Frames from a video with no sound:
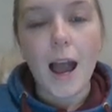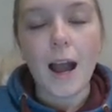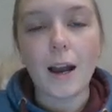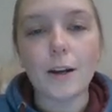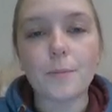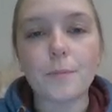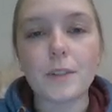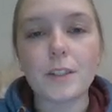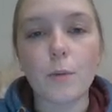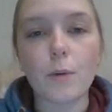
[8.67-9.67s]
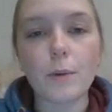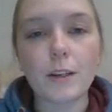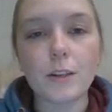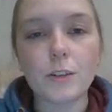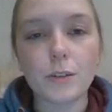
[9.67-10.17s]
So what we're
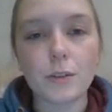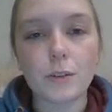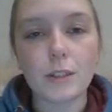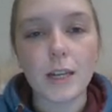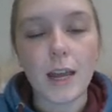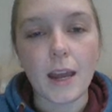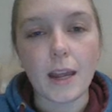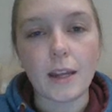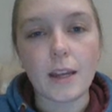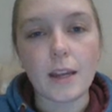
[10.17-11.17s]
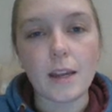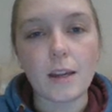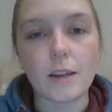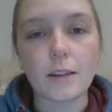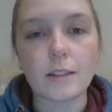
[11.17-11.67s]
going to do today
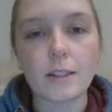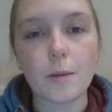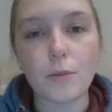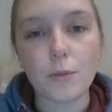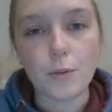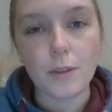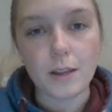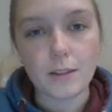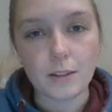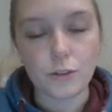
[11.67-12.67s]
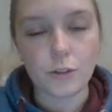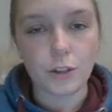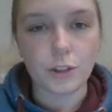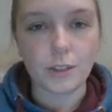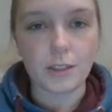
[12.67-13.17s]
is step through these
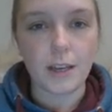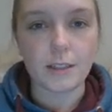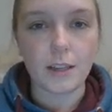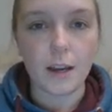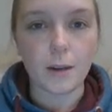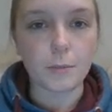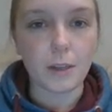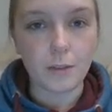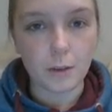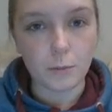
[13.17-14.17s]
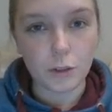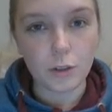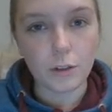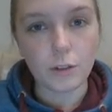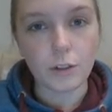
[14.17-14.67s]
instructions as I'm giving them to
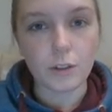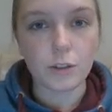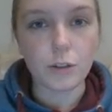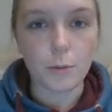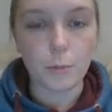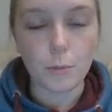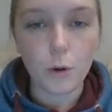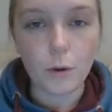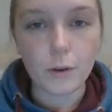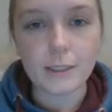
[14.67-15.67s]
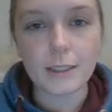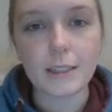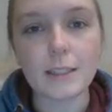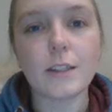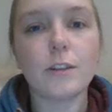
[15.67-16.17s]
you, and you can stop and pause and
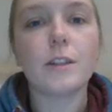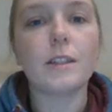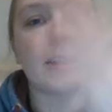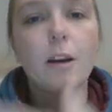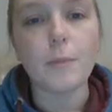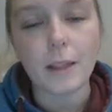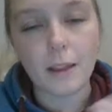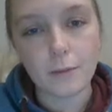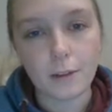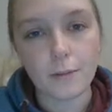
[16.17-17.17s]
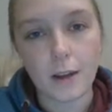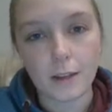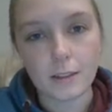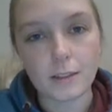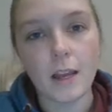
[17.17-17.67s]
continue to stare at my lovely
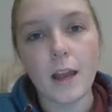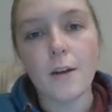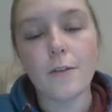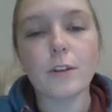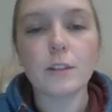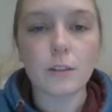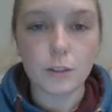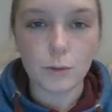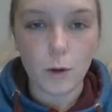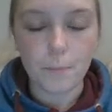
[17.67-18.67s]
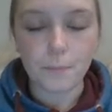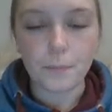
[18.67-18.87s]
face for as long as you want.